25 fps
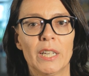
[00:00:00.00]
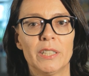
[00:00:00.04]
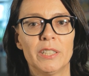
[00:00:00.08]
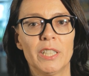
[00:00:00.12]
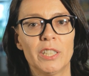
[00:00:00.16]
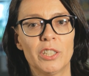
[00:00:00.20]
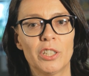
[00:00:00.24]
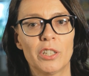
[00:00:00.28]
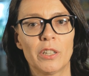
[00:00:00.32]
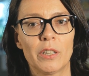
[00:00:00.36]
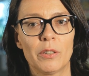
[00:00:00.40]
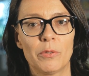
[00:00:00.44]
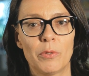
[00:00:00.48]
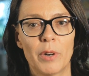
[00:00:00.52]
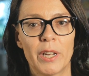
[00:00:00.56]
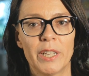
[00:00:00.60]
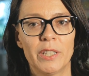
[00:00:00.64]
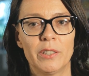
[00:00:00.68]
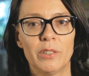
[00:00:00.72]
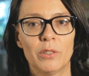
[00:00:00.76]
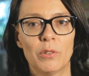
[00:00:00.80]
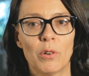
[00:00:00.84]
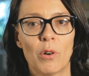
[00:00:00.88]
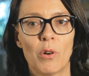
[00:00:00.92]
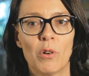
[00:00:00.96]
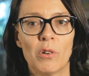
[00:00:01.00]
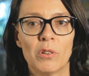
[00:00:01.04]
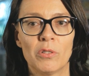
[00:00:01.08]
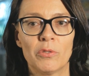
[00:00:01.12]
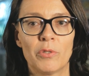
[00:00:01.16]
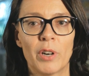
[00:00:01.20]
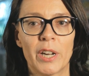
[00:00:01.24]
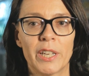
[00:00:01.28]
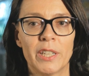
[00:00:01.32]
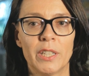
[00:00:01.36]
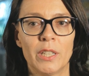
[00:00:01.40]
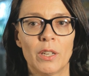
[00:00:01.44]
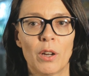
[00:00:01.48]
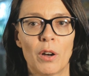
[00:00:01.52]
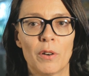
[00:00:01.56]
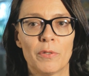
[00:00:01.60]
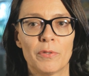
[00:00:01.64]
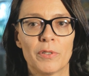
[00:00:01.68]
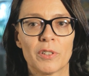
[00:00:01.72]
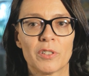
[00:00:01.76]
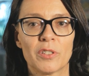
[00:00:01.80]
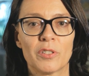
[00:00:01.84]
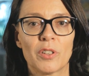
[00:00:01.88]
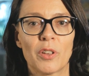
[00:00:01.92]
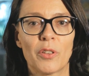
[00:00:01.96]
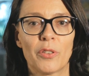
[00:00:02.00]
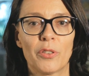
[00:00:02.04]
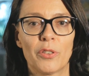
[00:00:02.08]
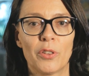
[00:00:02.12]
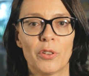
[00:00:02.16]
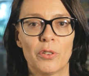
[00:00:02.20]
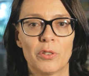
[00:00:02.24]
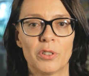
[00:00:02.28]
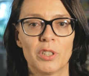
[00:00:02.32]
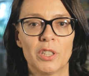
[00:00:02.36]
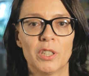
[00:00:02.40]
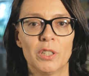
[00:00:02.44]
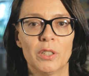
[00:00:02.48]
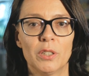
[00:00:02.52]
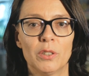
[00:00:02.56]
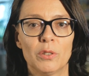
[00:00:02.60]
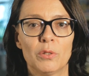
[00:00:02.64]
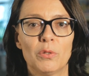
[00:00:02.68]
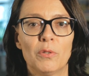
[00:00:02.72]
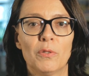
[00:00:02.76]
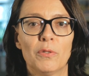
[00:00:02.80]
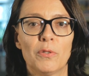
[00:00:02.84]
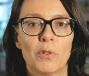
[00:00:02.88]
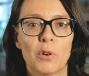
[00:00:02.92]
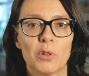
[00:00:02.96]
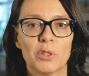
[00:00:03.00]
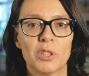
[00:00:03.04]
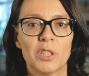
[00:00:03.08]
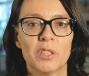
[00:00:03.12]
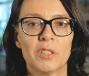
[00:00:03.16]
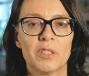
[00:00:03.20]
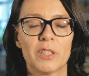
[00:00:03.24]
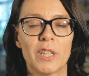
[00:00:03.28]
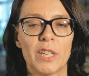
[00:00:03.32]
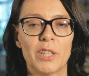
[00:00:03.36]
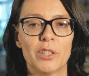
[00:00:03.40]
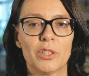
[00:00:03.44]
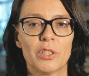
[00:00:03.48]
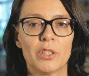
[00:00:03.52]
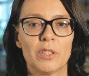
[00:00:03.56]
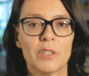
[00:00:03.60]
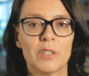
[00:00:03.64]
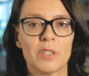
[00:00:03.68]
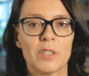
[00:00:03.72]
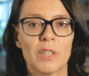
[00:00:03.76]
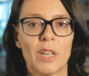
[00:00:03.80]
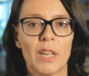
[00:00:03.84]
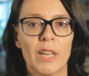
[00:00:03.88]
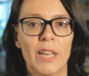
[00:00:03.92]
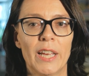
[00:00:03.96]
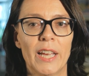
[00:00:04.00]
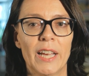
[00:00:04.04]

digital radio already offers 30 to 40 stations